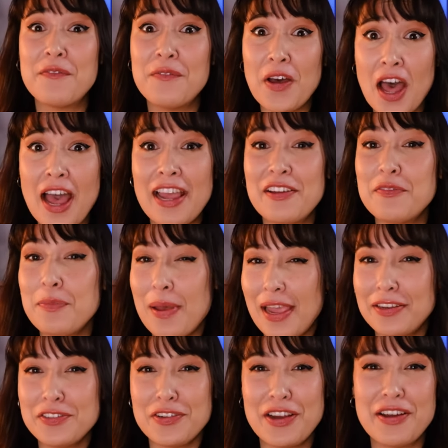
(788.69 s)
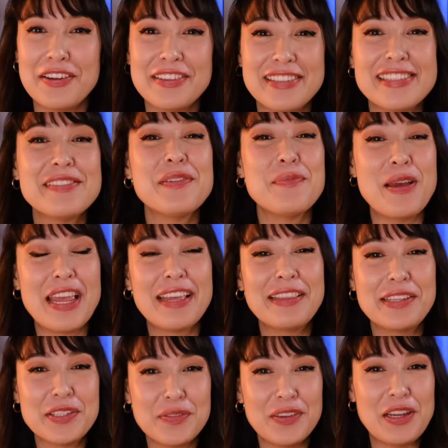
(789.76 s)
five Patreons for making
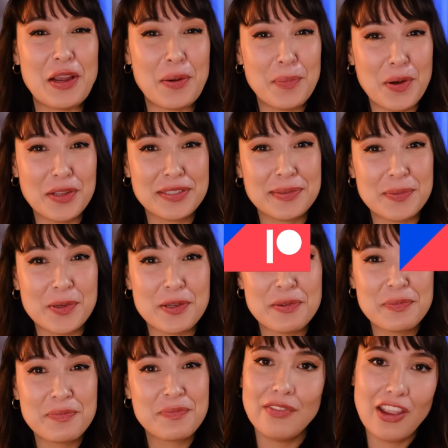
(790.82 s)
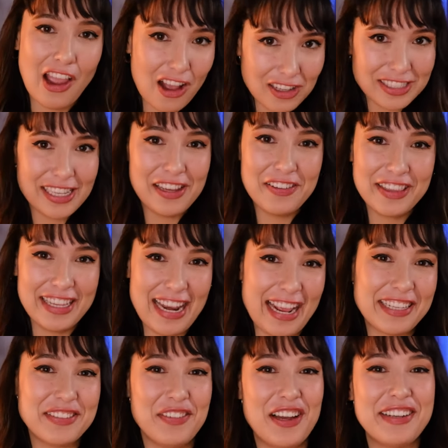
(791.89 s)
this video possible. I'll see you in the
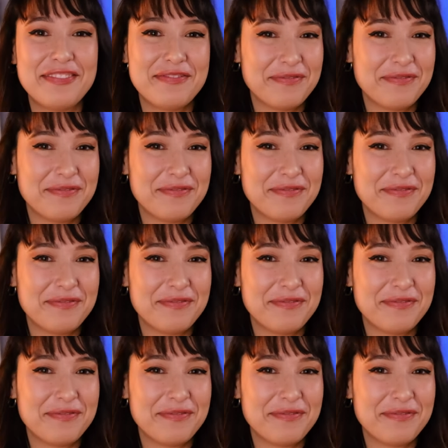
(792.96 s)
next one.